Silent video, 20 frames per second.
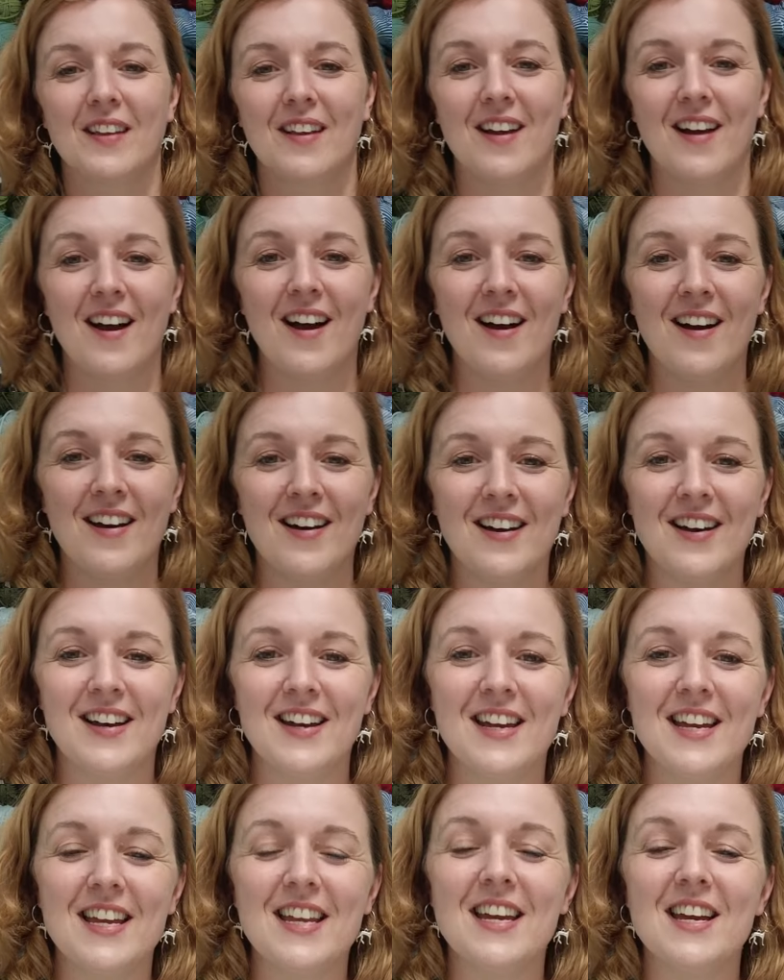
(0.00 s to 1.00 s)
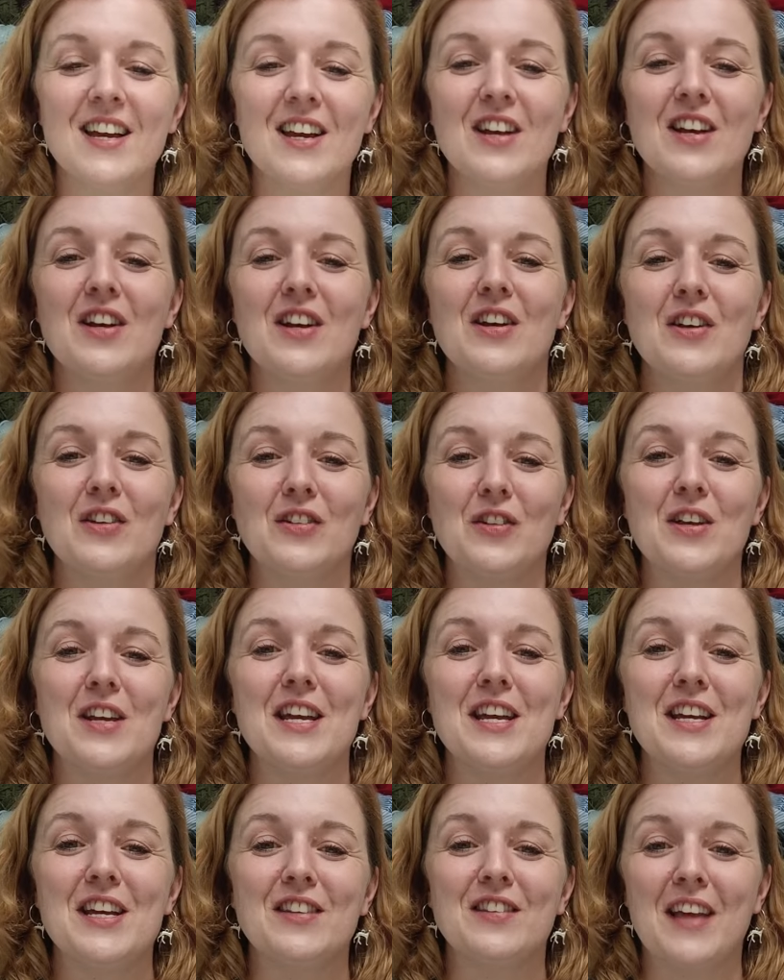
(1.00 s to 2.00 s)
Hi! So
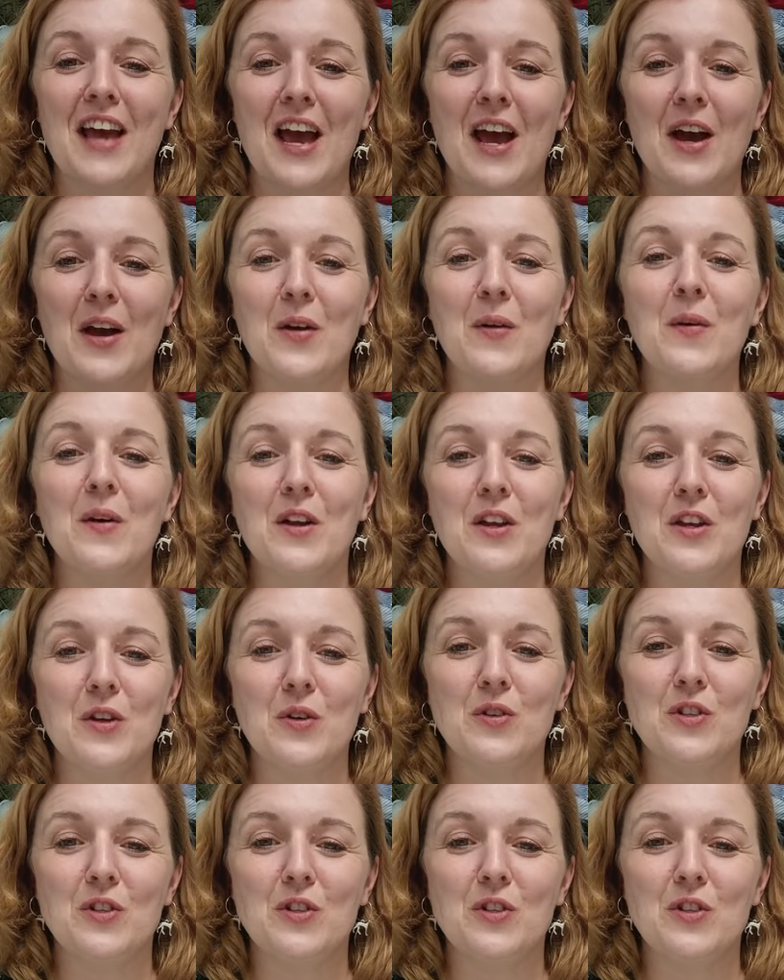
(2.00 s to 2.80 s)
here's how you